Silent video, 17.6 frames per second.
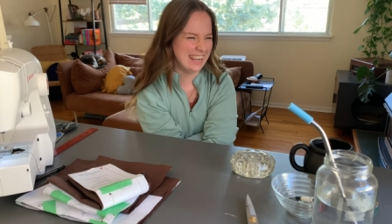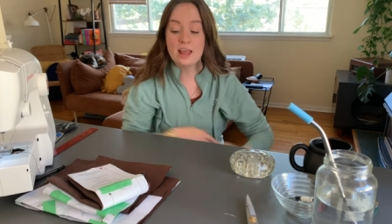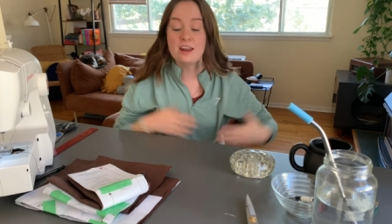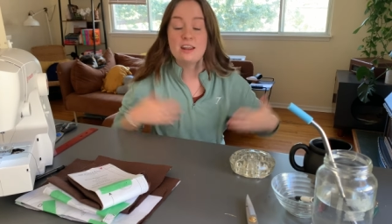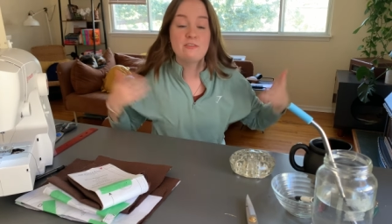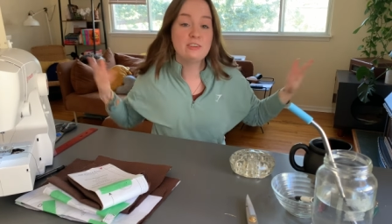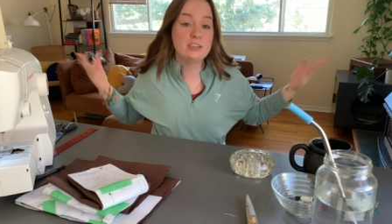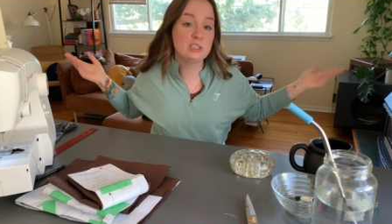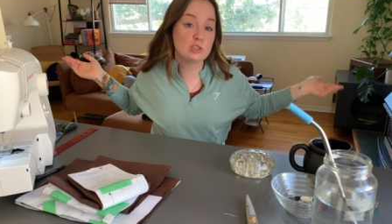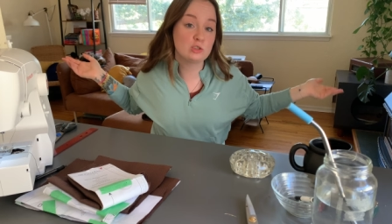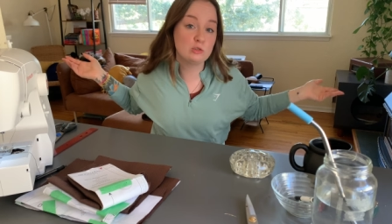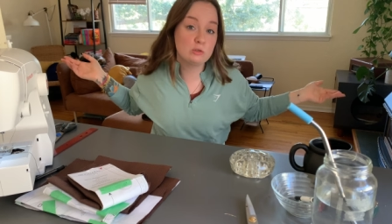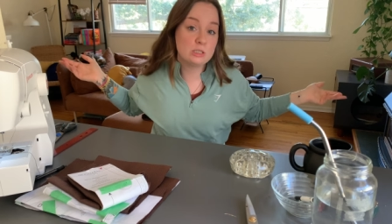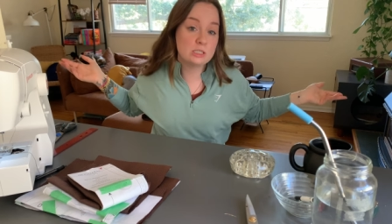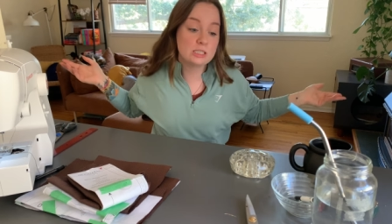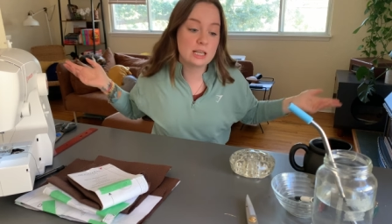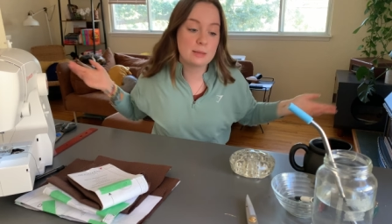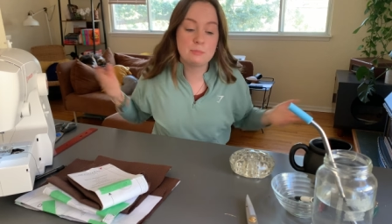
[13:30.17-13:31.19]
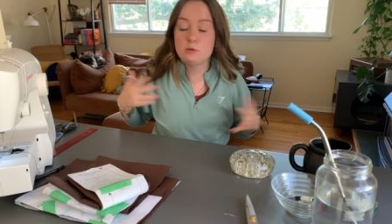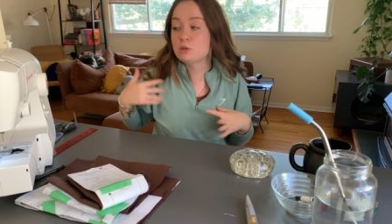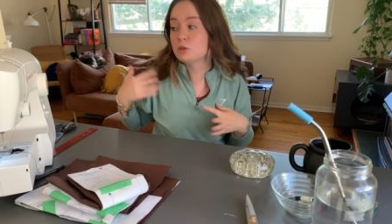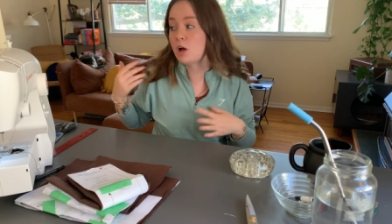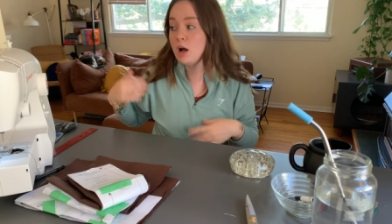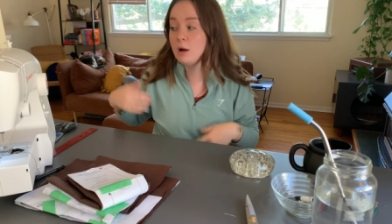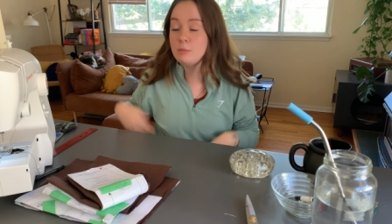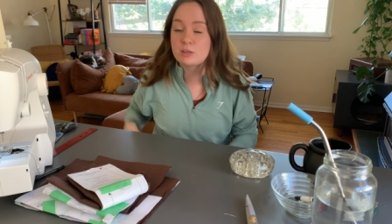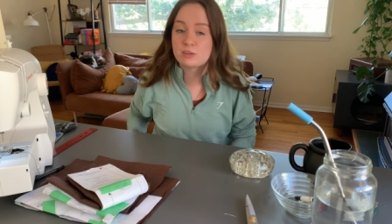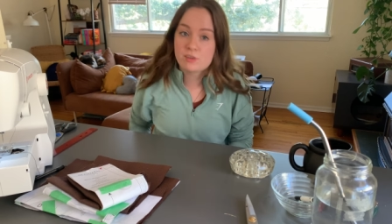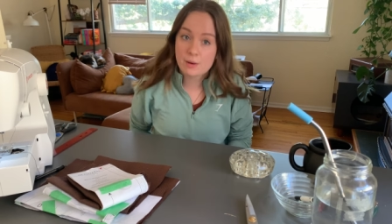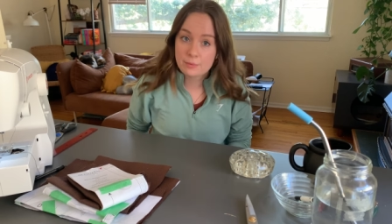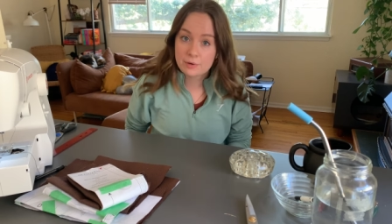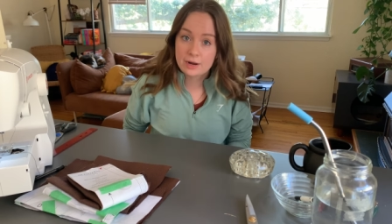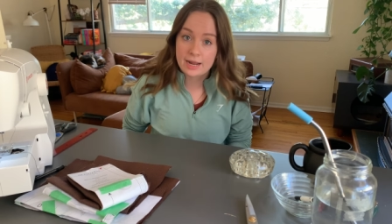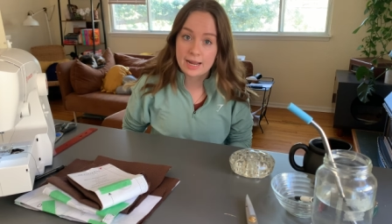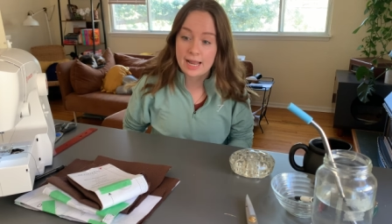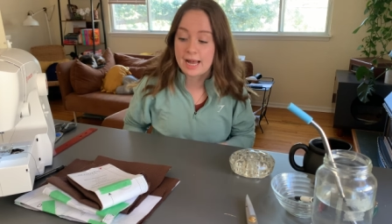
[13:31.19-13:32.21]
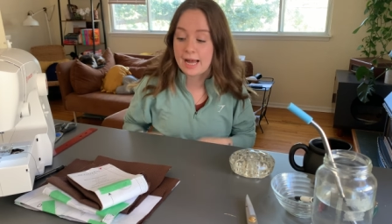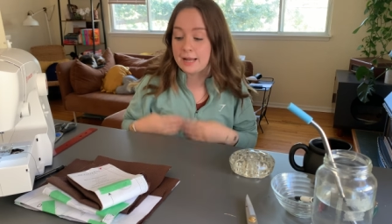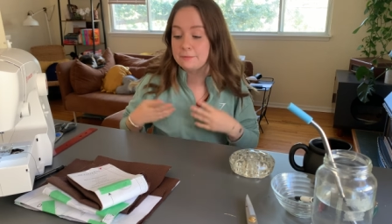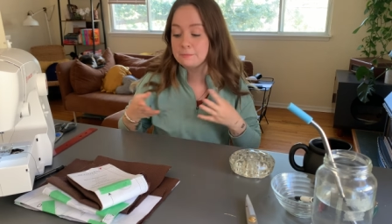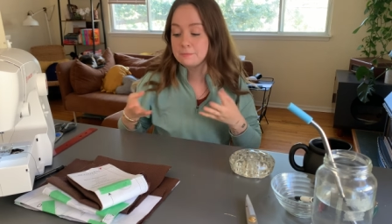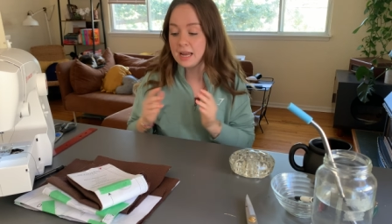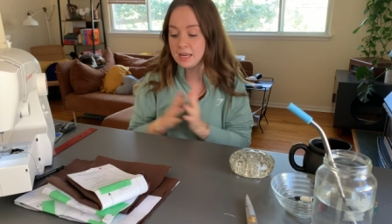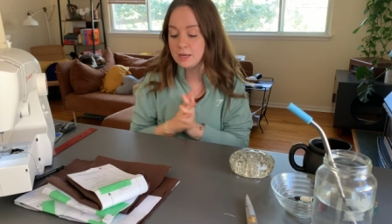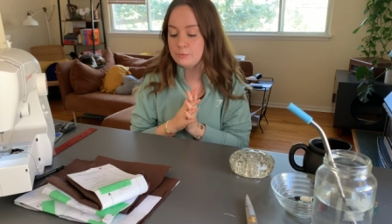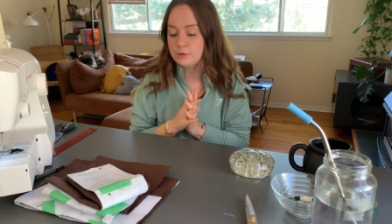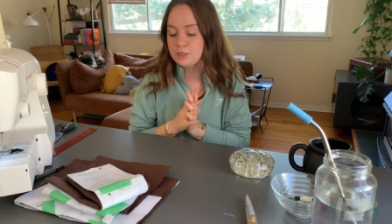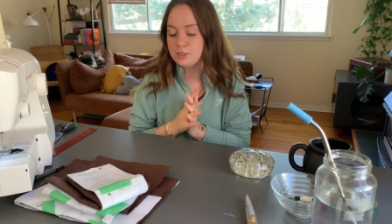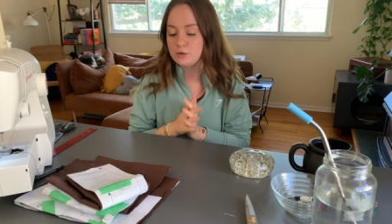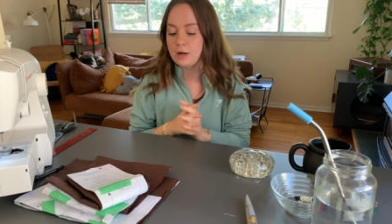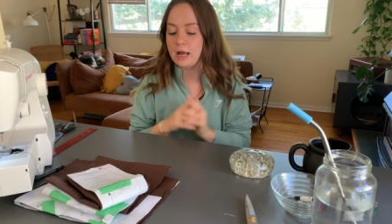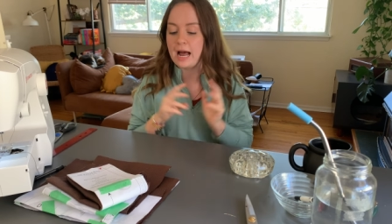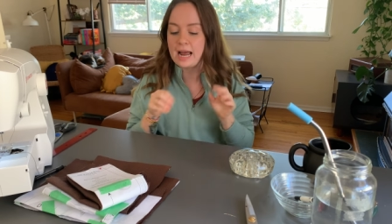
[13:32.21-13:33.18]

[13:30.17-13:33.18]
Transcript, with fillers: And if I screw this up, you saw how much fabric I had. I can redo it.